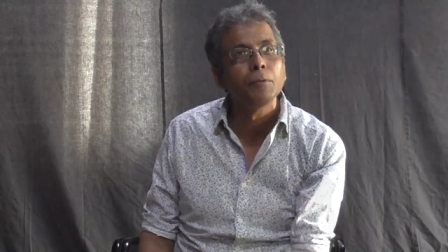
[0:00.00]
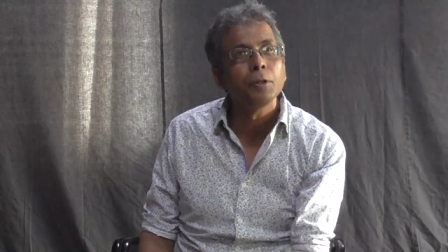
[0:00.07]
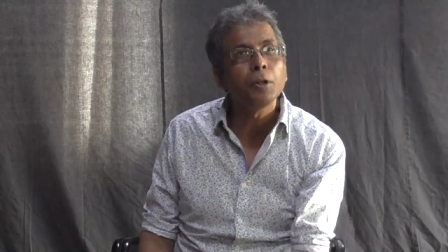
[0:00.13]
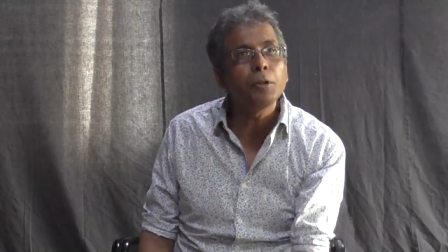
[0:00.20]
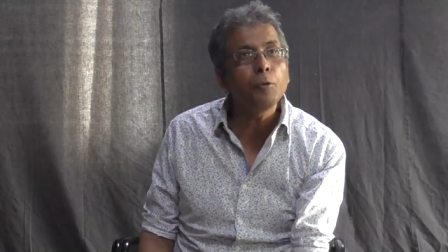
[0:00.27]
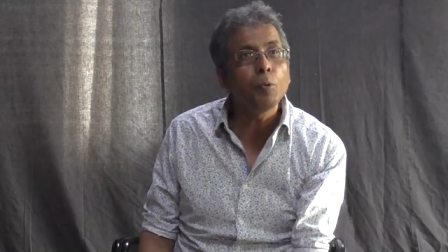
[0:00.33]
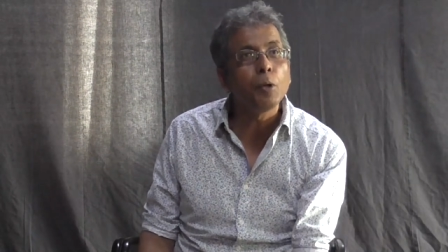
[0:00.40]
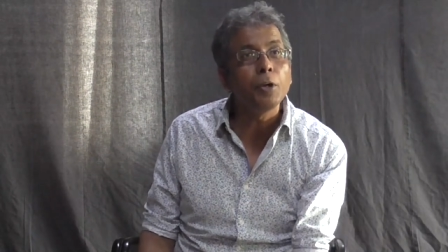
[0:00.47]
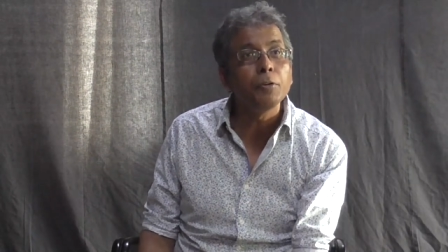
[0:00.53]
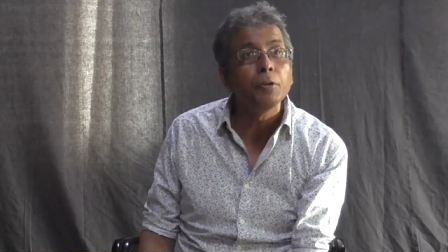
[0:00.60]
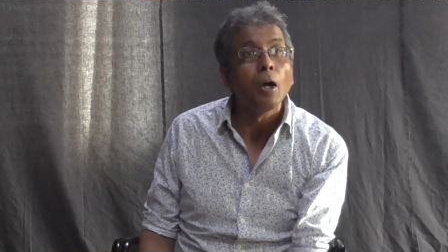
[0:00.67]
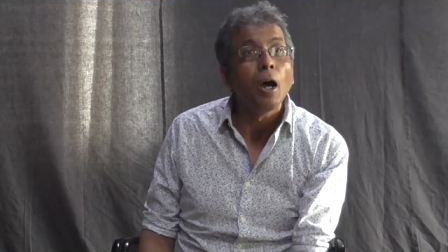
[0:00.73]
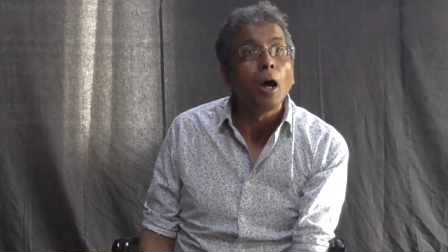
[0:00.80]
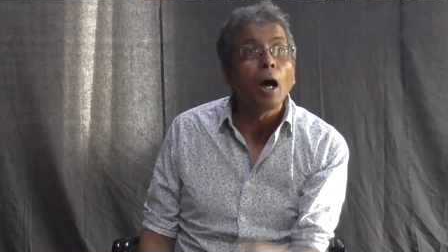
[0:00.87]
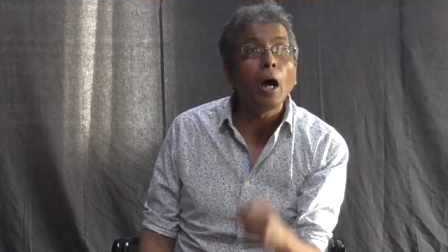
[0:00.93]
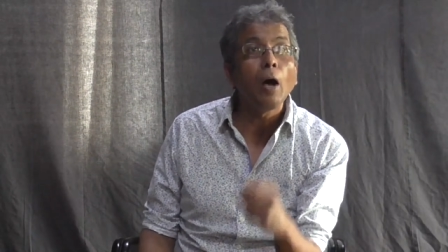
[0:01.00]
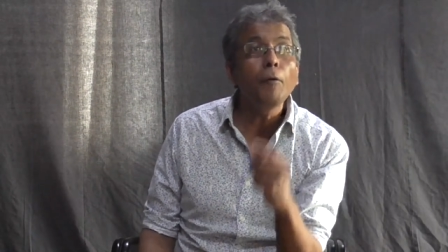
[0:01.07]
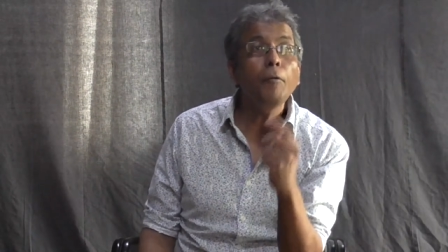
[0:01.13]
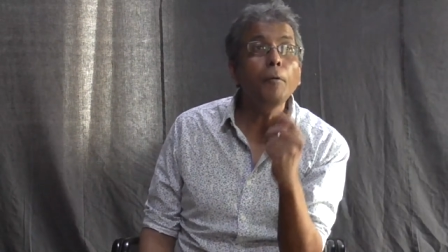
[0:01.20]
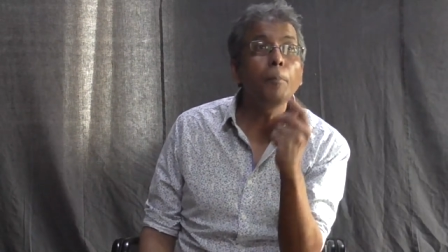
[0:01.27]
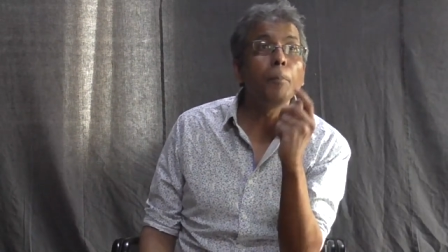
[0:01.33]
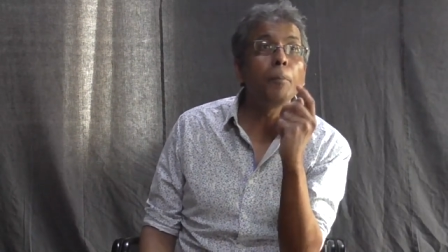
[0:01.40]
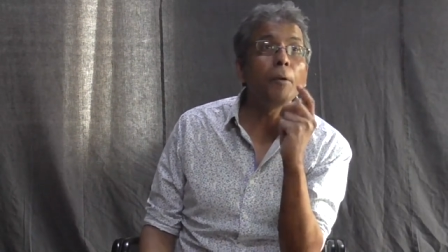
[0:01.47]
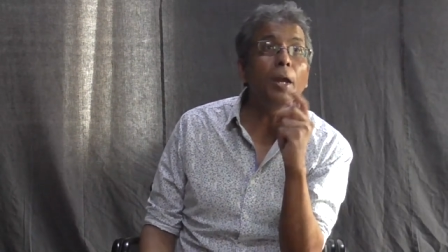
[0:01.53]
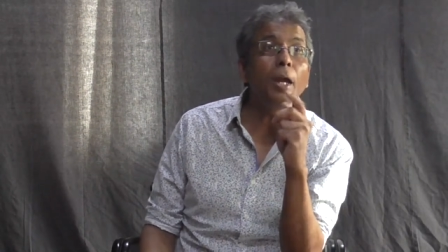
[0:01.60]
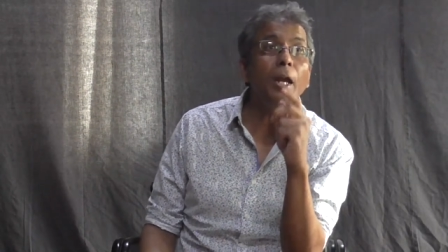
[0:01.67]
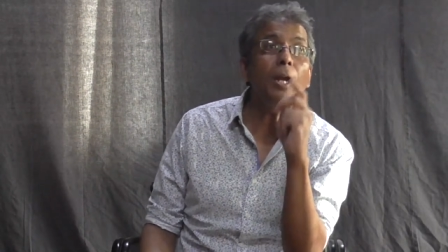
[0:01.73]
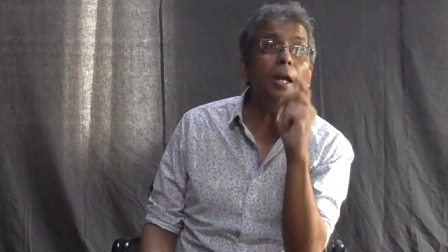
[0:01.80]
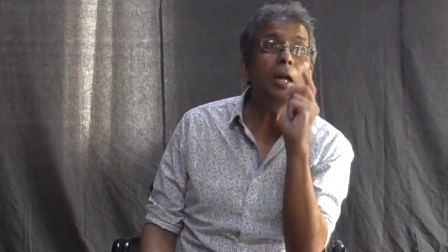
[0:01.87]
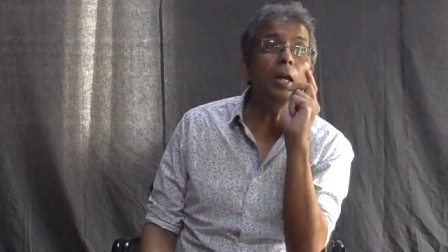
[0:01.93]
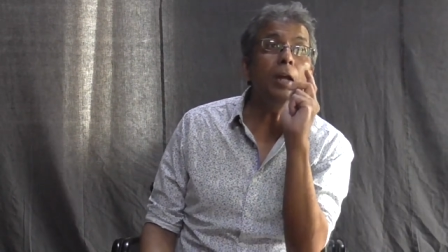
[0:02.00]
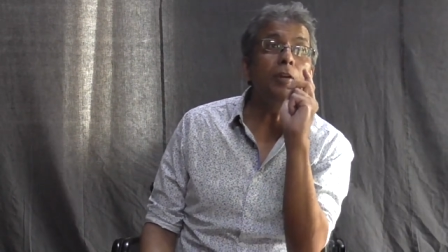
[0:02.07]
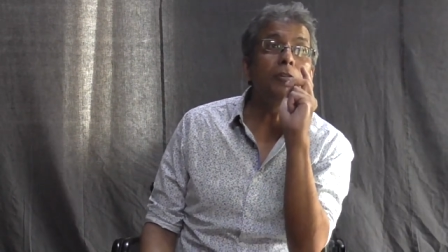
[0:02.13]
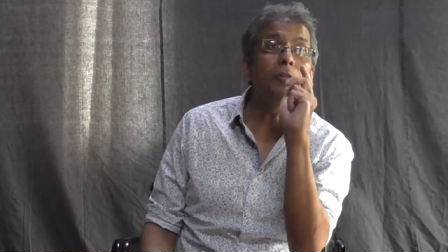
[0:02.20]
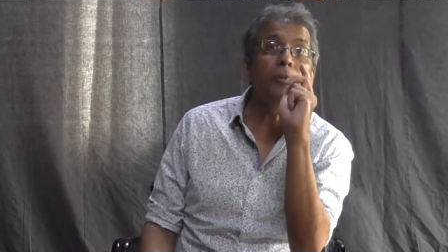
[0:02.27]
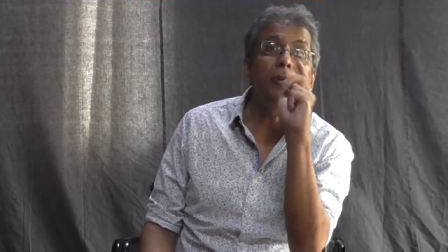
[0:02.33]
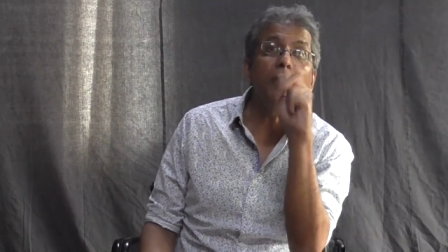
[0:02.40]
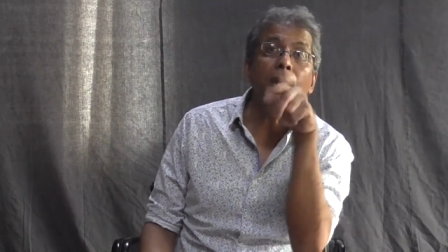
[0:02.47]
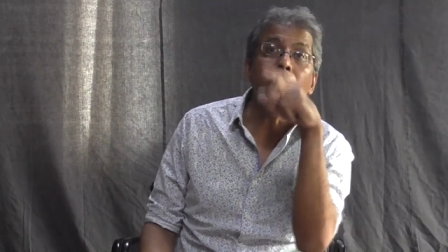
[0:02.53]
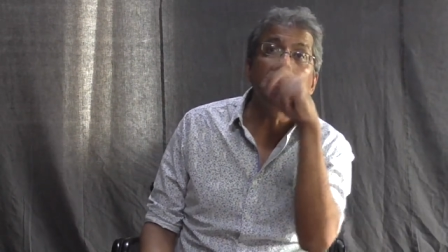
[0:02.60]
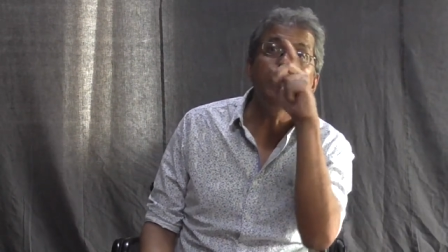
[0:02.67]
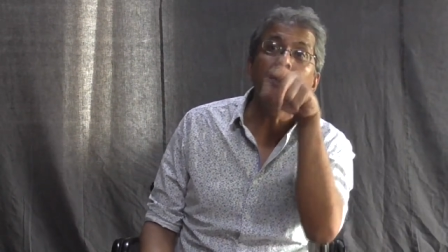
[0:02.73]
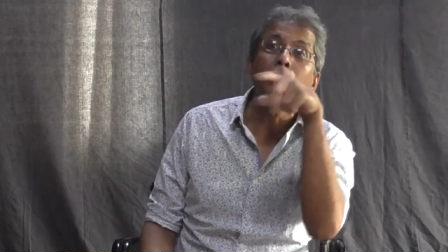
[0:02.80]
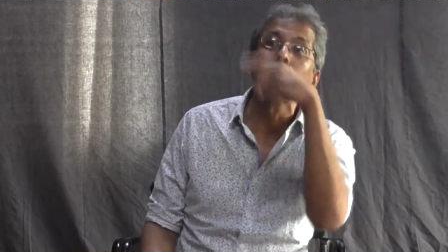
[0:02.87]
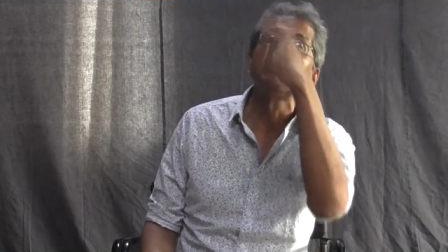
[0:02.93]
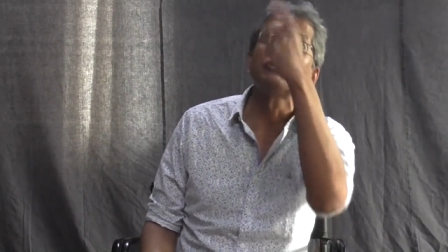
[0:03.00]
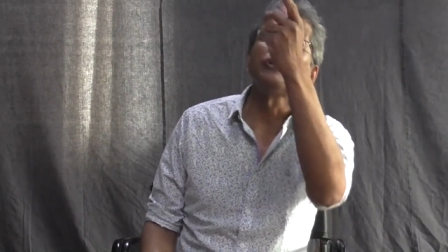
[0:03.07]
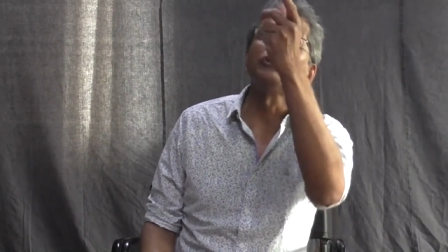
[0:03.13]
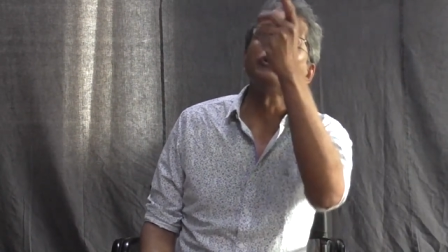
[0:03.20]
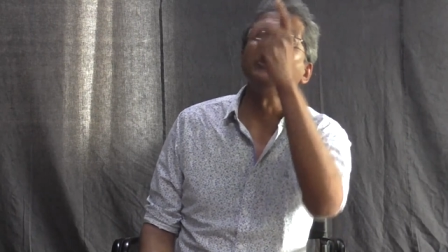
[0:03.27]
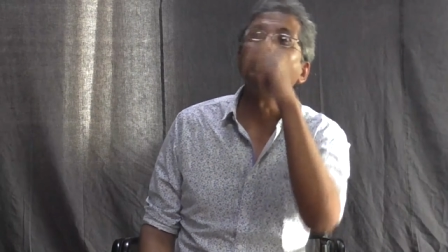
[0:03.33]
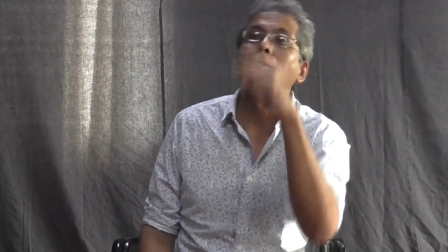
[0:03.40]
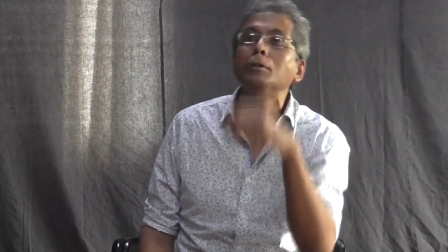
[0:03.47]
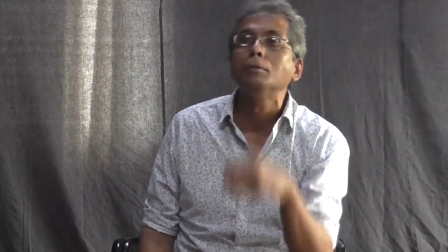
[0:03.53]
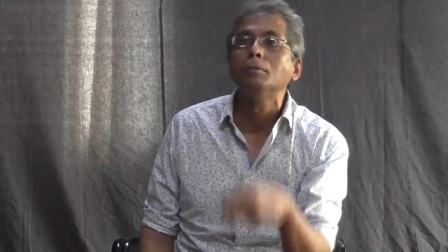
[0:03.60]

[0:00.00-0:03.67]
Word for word: In other words, how the brain is created historically.